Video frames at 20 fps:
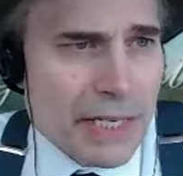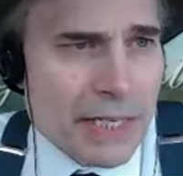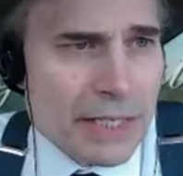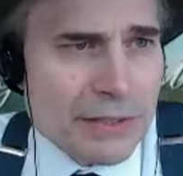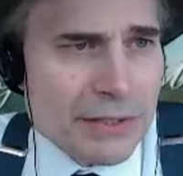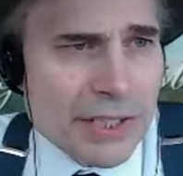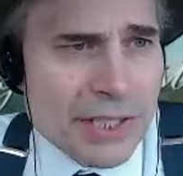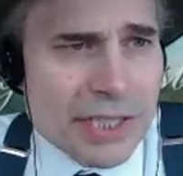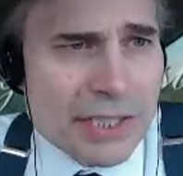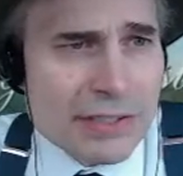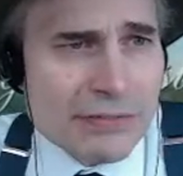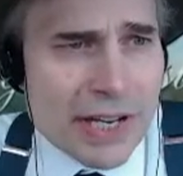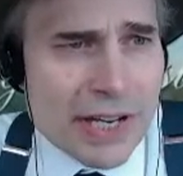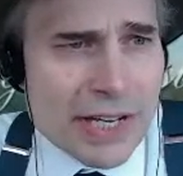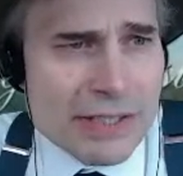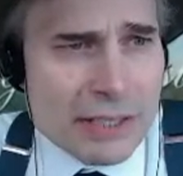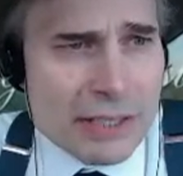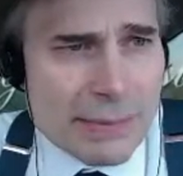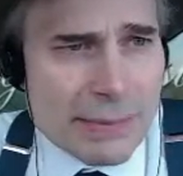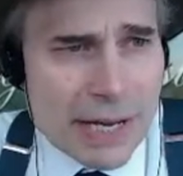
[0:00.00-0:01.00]
She
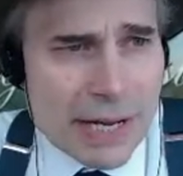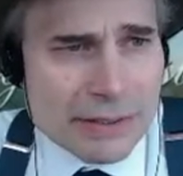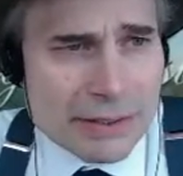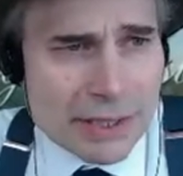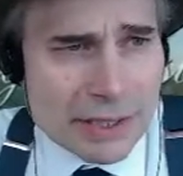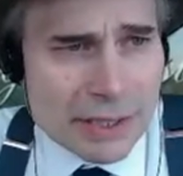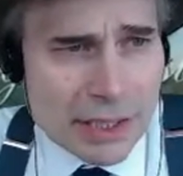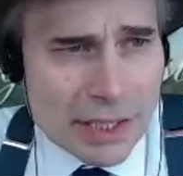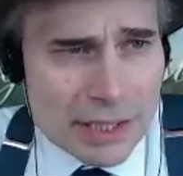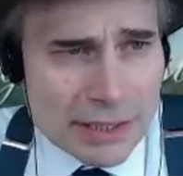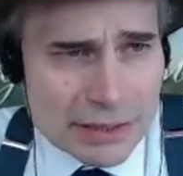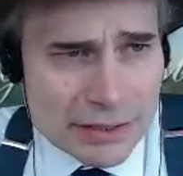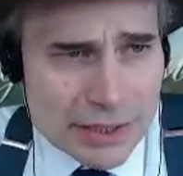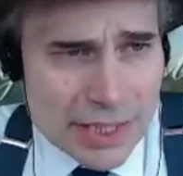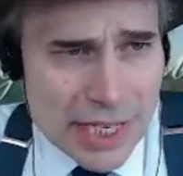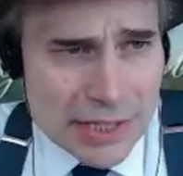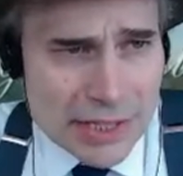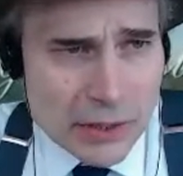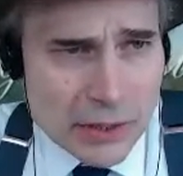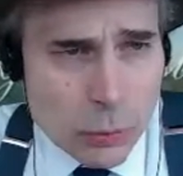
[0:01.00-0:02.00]
invites him out to lunch
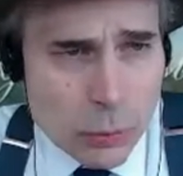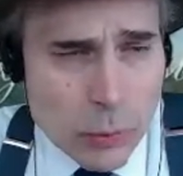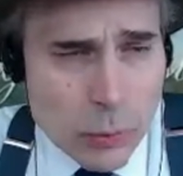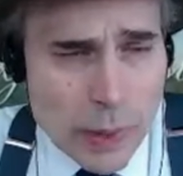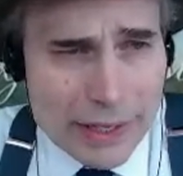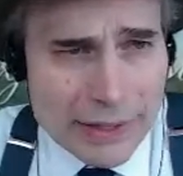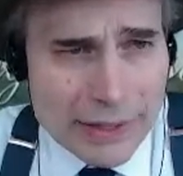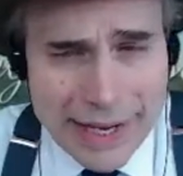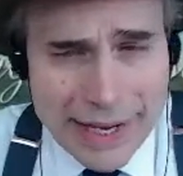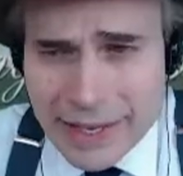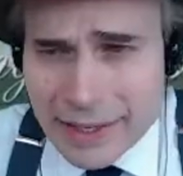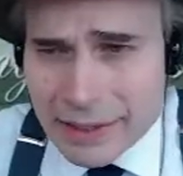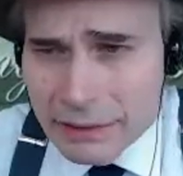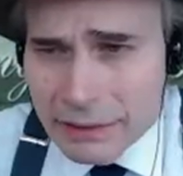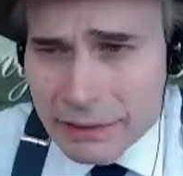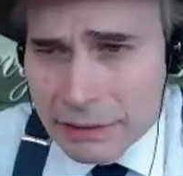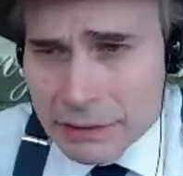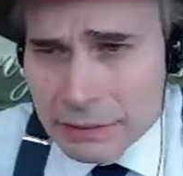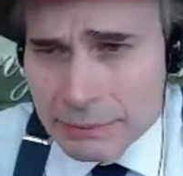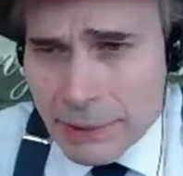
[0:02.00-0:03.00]
at the Whale and
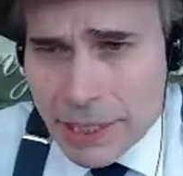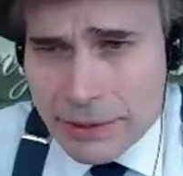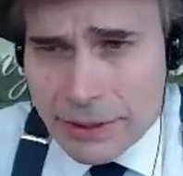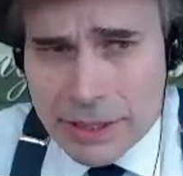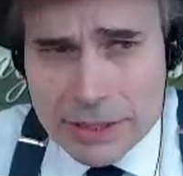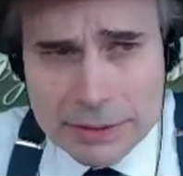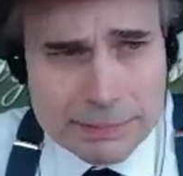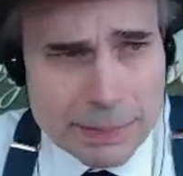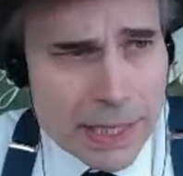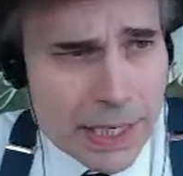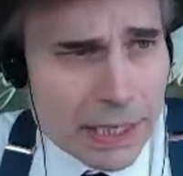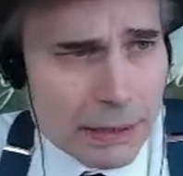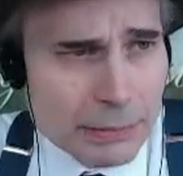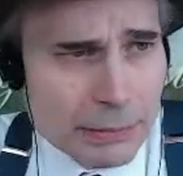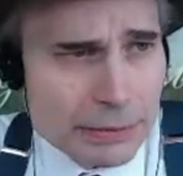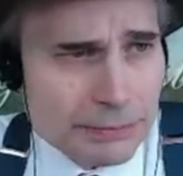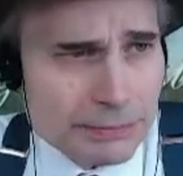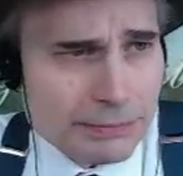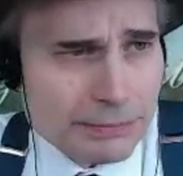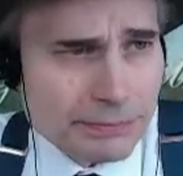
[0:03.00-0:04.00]
Ale, Mary's pub.